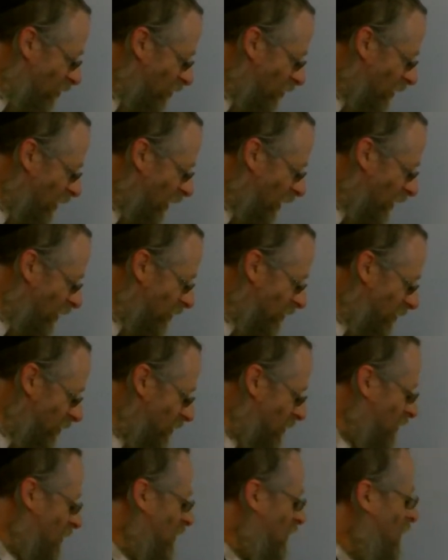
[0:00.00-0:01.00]
look
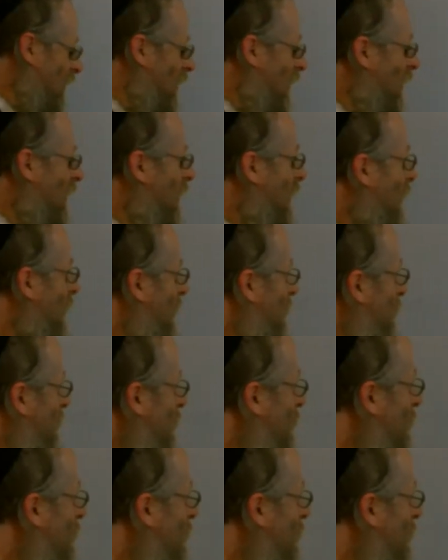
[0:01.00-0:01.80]
at um,